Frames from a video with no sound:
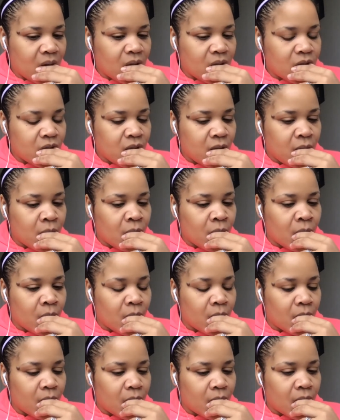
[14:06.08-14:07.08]
So
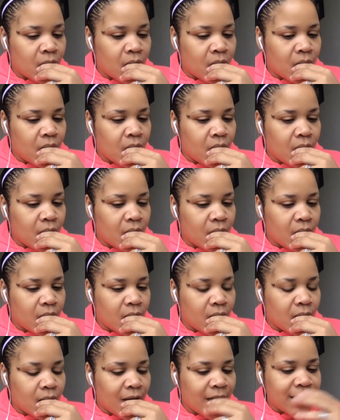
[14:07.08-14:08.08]

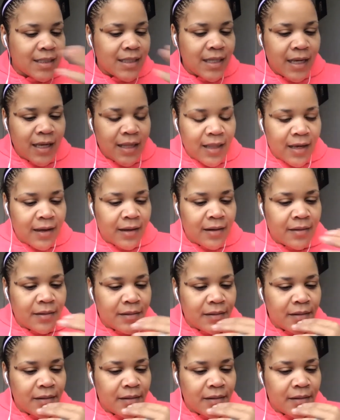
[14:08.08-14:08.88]
I say that